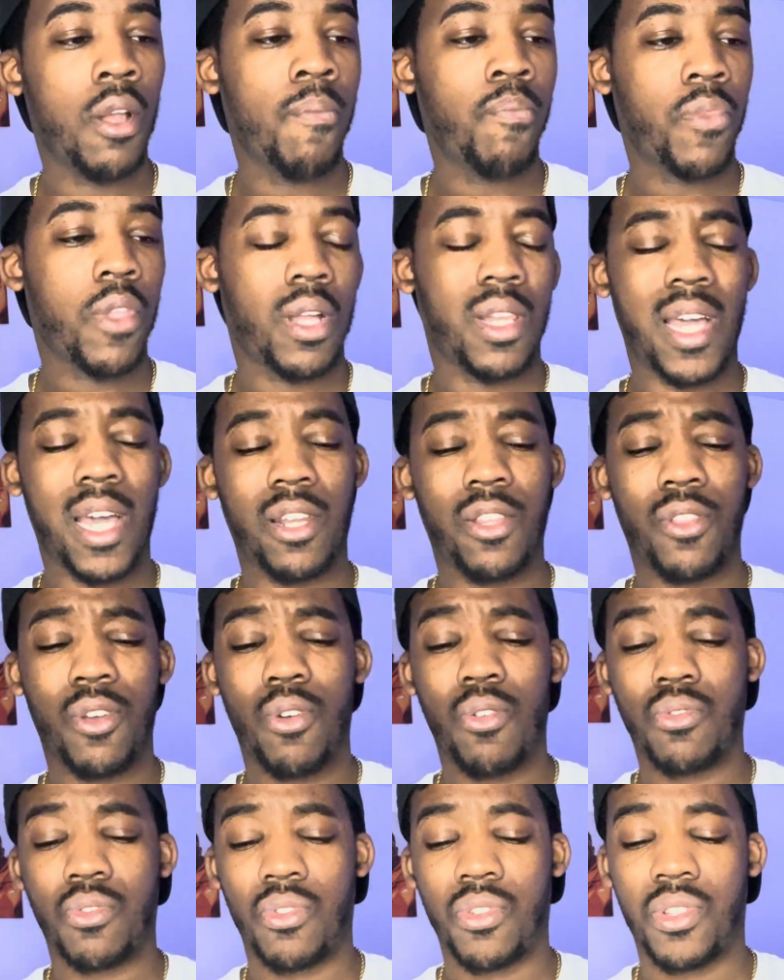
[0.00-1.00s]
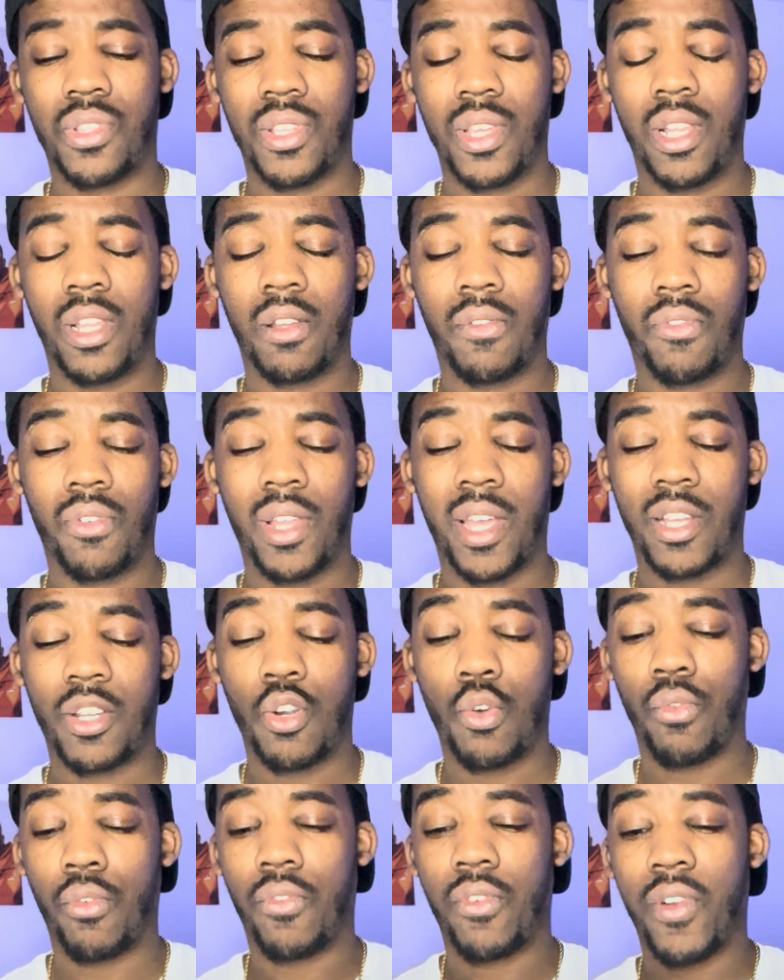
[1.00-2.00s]
A lot of those are selling for like
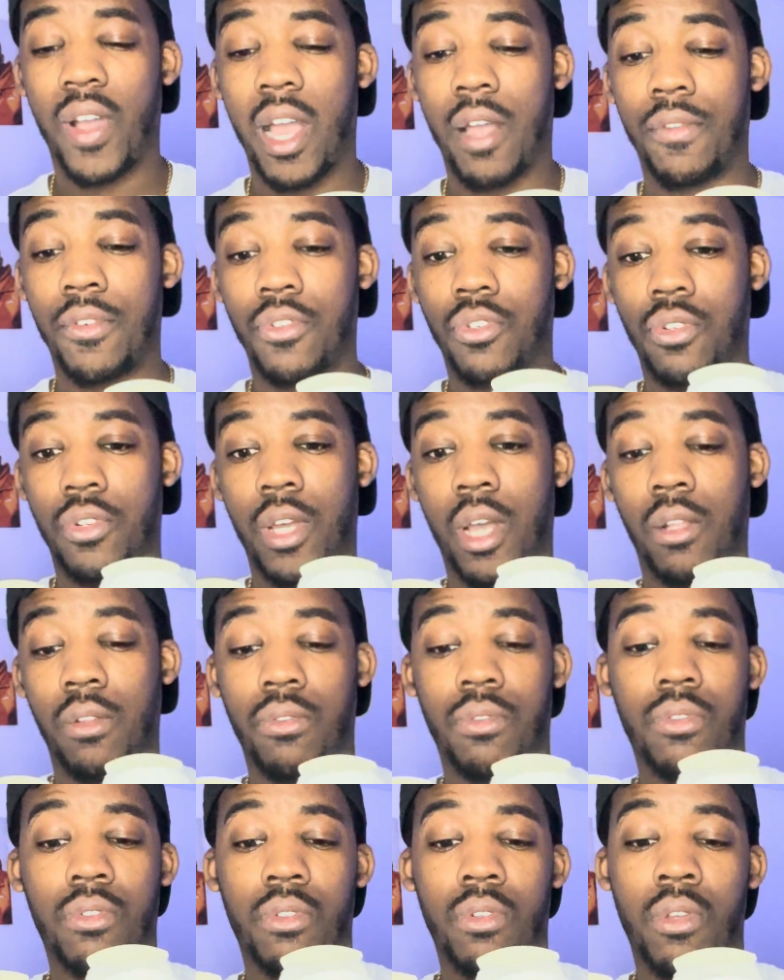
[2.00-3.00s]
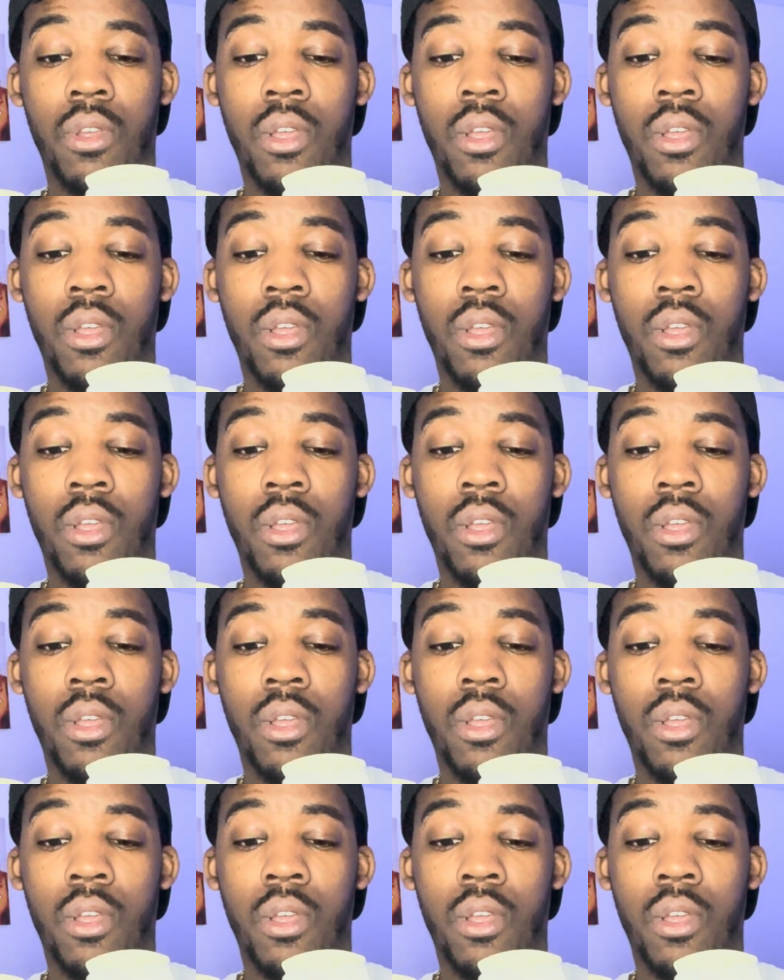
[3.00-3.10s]
over $500.